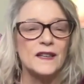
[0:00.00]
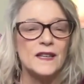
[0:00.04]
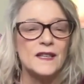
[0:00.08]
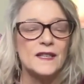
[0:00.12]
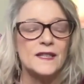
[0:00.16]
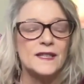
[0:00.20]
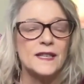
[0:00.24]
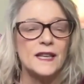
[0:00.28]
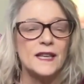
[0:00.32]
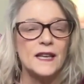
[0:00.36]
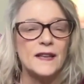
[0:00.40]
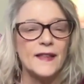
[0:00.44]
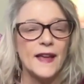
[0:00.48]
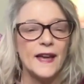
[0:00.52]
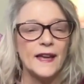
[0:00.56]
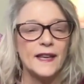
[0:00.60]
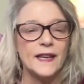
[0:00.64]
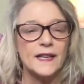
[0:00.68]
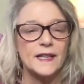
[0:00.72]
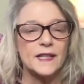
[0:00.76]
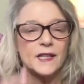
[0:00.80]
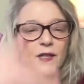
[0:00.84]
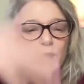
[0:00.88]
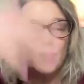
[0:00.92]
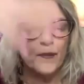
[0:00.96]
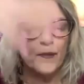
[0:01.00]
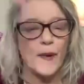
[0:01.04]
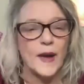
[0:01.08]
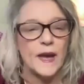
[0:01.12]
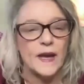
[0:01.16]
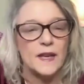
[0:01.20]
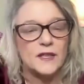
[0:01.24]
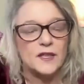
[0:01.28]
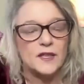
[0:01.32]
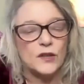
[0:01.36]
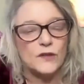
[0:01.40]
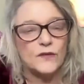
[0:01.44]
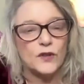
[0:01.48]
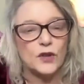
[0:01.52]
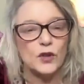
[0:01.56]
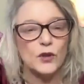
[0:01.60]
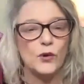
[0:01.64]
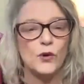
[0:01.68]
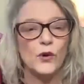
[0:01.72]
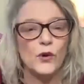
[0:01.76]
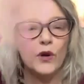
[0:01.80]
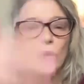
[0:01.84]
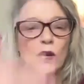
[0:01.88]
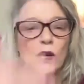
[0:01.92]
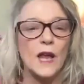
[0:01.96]
See that expanse of
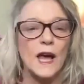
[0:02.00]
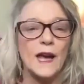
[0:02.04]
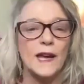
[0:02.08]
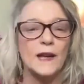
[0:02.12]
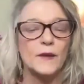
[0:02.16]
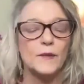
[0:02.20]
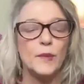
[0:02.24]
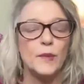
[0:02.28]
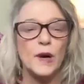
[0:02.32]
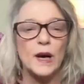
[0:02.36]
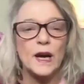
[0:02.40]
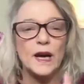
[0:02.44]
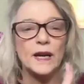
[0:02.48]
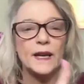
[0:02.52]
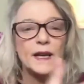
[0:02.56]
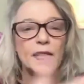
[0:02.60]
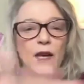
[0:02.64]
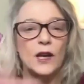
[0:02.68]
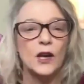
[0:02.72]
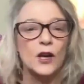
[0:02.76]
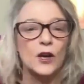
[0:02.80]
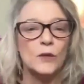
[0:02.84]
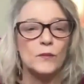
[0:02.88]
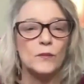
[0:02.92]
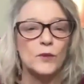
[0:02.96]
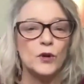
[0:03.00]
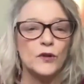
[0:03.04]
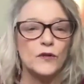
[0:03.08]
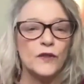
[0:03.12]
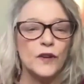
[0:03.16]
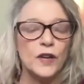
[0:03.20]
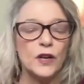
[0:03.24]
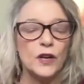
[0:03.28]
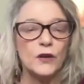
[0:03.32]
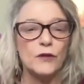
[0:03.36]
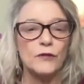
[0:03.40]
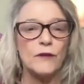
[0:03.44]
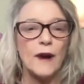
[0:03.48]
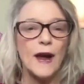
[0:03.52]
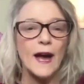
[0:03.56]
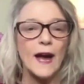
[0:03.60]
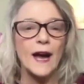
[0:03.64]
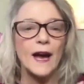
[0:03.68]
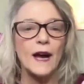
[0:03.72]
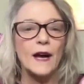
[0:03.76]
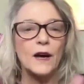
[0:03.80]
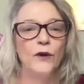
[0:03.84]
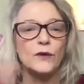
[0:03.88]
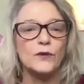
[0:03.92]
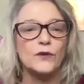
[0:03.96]
your light body moving
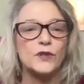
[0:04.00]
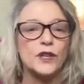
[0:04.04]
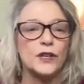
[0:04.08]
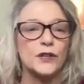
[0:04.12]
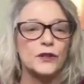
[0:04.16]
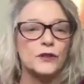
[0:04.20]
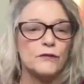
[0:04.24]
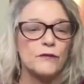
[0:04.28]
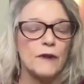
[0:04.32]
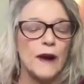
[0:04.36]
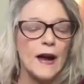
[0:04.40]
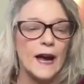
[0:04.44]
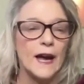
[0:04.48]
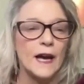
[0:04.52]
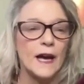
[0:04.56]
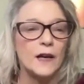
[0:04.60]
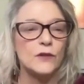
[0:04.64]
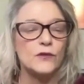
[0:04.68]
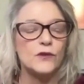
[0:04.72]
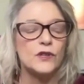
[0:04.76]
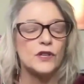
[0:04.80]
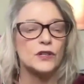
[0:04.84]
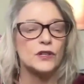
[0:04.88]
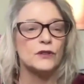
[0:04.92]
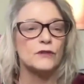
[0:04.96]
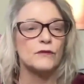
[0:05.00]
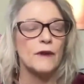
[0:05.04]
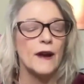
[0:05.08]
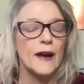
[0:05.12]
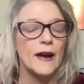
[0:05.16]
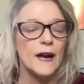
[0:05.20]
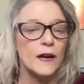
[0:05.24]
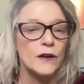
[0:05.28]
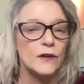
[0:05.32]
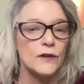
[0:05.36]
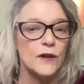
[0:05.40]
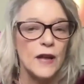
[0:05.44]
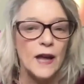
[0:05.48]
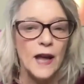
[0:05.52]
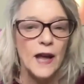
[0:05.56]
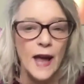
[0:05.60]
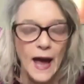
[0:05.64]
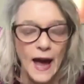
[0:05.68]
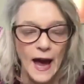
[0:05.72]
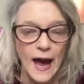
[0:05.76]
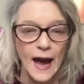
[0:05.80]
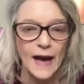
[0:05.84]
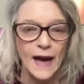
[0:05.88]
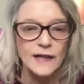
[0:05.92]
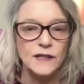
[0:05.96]
around and around and around,
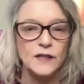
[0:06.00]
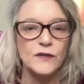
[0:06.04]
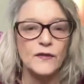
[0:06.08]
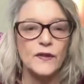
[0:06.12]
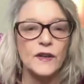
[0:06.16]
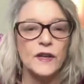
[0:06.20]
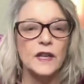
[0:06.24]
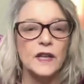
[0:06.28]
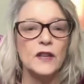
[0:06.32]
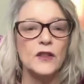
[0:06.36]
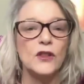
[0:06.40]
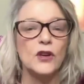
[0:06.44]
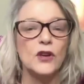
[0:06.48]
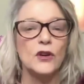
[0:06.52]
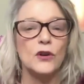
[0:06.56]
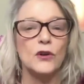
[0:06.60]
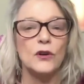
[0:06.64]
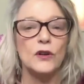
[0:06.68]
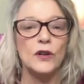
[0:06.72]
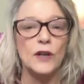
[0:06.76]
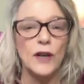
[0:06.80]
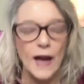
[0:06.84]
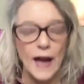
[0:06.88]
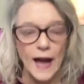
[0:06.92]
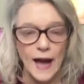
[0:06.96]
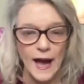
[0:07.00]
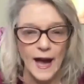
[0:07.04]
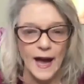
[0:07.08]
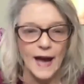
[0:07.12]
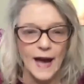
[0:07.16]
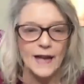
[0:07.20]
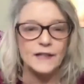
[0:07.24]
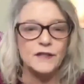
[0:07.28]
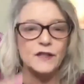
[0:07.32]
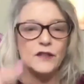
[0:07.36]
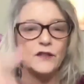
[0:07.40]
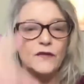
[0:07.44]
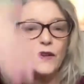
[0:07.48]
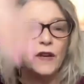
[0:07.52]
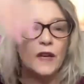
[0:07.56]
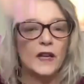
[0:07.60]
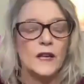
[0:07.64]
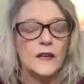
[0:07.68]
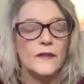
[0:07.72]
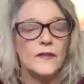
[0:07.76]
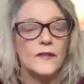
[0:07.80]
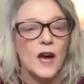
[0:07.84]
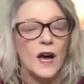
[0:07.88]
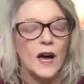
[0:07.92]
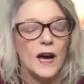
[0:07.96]
activating the aura,
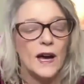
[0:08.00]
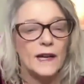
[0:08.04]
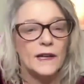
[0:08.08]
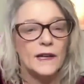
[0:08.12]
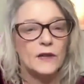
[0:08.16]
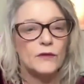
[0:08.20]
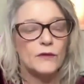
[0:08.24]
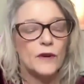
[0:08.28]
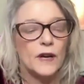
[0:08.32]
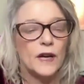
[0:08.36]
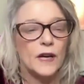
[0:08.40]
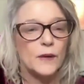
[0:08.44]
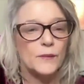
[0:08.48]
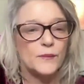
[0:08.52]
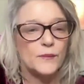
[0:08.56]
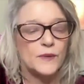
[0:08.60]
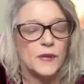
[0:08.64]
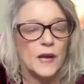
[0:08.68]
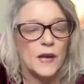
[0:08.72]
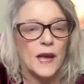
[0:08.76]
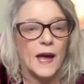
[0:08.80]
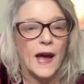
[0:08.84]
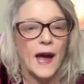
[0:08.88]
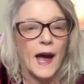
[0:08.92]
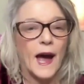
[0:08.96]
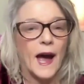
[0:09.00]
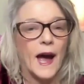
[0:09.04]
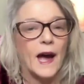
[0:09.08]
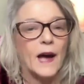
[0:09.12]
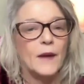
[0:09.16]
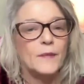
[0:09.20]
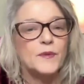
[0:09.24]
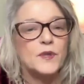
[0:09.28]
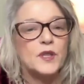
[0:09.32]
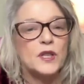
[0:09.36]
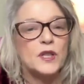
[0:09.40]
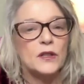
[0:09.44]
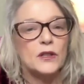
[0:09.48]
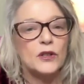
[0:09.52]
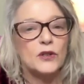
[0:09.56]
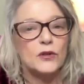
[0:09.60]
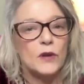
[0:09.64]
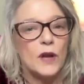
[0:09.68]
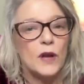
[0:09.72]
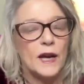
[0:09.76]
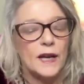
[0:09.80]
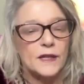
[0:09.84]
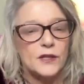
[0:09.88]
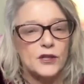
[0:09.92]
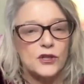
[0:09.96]
activating the higher realms, absolute
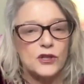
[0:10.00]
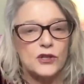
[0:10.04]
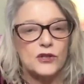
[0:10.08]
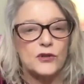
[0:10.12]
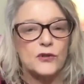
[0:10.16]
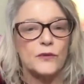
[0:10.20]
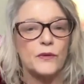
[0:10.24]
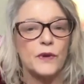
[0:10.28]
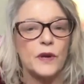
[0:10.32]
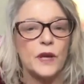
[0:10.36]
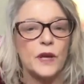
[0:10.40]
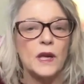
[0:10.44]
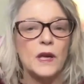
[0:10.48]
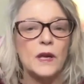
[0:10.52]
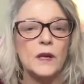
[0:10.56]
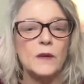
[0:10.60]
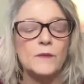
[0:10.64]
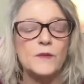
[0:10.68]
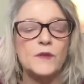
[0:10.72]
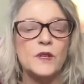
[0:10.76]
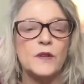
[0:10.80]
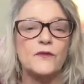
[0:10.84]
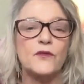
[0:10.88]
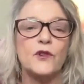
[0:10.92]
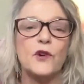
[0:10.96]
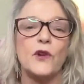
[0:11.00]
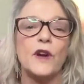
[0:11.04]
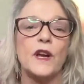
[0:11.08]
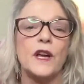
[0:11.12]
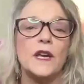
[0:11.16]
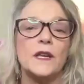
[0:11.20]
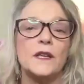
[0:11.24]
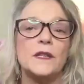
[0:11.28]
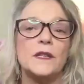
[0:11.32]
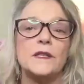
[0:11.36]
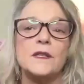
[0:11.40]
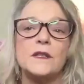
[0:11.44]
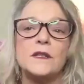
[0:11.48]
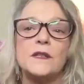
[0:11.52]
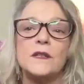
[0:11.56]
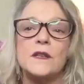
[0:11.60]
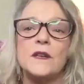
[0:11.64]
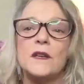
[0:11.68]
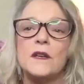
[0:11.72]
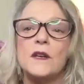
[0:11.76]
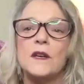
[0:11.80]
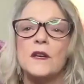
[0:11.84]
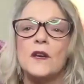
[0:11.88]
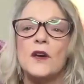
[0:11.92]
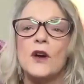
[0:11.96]
light, streams of grace,
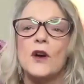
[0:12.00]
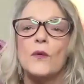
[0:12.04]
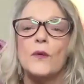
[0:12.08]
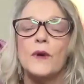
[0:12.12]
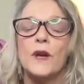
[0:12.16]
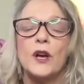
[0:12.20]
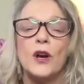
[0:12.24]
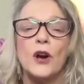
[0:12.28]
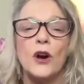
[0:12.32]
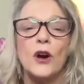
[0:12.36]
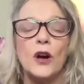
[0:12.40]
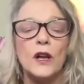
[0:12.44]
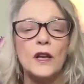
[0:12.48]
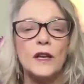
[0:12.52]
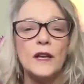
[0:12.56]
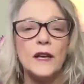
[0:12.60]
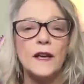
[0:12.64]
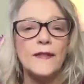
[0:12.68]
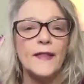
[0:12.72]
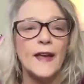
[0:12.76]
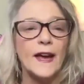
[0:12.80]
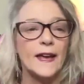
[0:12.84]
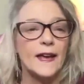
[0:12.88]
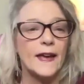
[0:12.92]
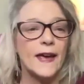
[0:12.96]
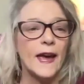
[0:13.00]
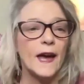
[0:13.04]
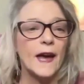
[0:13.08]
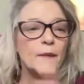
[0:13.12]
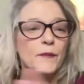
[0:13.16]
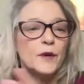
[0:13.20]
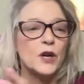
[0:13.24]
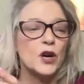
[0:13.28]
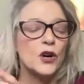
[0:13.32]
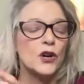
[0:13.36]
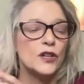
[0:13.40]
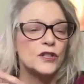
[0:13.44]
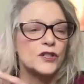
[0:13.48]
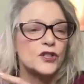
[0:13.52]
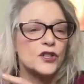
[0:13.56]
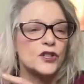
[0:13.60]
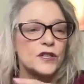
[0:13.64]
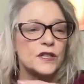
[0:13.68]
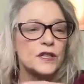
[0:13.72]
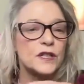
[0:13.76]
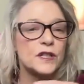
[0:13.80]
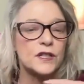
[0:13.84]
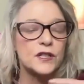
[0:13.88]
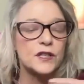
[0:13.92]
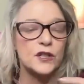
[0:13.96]
we call in that gamma
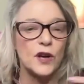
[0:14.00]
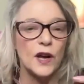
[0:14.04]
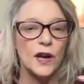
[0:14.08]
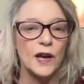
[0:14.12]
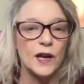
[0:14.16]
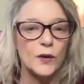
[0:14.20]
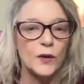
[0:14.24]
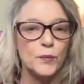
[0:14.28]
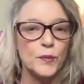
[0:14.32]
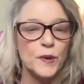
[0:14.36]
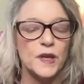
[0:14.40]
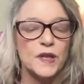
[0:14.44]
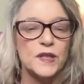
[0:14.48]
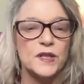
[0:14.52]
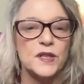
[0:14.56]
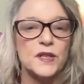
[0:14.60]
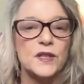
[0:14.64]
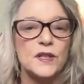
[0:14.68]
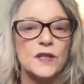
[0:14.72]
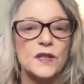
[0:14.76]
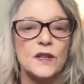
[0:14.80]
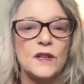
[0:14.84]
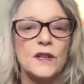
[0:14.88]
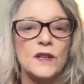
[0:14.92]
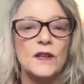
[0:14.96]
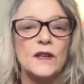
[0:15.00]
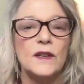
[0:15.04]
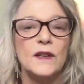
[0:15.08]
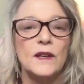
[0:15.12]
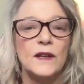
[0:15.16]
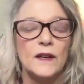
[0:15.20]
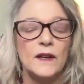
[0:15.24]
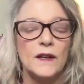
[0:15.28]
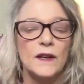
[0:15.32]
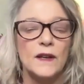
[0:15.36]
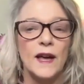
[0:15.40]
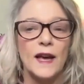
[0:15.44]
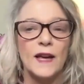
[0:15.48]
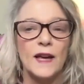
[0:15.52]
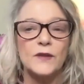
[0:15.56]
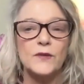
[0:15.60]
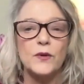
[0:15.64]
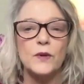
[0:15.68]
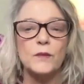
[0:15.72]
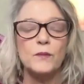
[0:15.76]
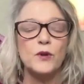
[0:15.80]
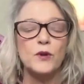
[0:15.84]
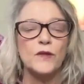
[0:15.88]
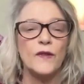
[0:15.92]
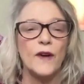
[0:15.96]
consciousness to help us as
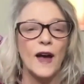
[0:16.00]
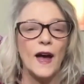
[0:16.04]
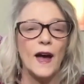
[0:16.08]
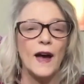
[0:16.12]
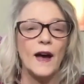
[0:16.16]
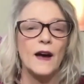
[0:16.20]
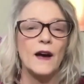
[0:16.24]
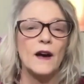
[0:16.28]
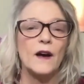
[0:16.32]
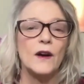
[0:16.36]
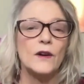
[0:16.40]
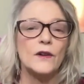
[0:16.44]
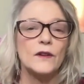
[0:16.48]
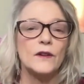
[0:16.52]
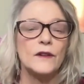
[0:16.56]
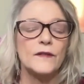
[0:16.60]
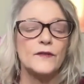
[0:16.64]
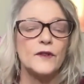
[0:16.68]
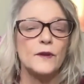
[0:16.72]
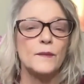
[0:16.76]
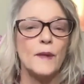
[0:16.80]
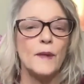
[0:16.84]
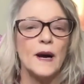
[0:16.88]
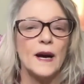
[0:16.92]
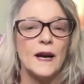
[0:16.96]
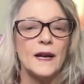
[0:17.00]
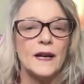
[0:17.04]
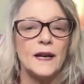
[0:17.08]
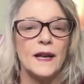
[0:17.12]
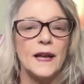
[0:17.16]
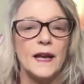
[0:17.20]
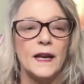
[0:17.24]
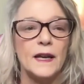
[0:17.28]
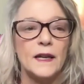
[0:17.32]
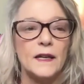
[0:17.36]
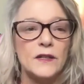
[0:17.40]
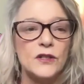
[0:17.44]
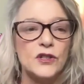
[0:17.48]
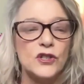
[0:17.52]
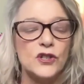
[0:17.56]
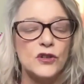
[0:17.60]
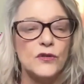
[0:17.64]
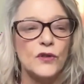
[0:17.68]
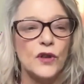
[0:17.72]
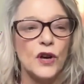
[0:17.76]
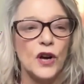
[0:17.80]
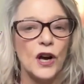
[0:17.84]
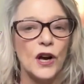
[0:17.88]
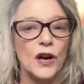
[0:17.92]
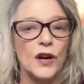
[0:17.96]
we move out of the mind into
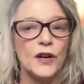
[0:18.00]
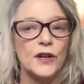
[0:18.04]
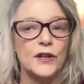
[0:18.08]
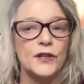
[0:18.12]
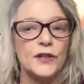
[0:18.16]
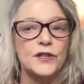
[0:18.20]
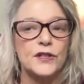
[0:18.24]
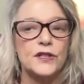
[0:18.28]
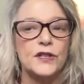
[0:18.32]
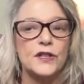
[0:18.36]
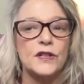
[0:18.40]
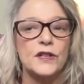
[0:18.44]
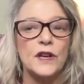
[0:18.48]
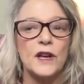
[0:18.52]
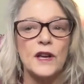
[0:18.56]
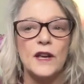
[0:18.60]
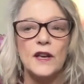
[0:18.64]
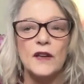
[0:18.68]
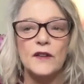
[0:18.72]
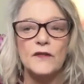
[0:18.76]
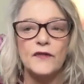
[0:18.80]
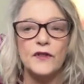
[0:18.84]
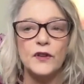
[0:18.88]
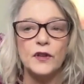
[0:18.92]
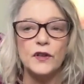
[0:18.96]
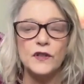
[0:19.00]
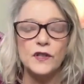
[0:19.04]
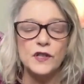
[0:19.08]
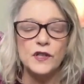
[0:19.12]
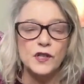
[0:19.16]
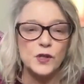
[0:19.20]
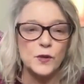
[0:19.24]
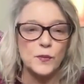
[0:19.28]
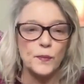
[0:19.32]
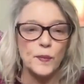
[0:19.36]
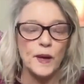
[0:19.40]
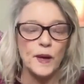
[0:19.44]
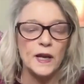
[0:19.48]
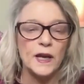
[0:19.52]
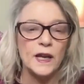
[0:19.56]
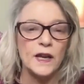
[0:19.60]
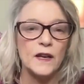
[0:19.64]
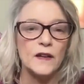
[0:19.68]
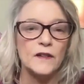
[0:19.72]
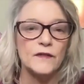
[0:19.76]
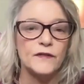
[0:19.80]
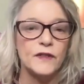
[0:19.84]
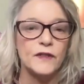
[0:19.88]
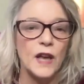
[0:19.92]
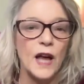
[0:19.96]
the heart. Feel the spinning
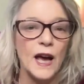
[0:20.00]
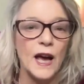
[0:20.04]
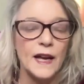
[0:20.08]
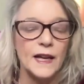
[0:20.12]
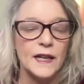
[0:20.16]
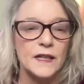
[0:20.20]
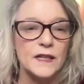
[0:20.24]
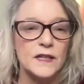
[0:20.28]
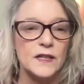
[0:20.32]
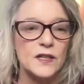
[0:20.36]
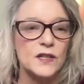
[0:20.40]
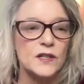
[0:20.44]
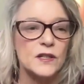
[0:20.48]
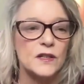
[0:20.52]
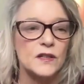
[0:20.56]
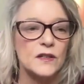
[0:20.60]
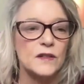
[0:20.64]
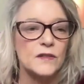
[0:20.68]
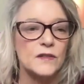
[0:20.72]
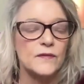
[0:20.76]
of light.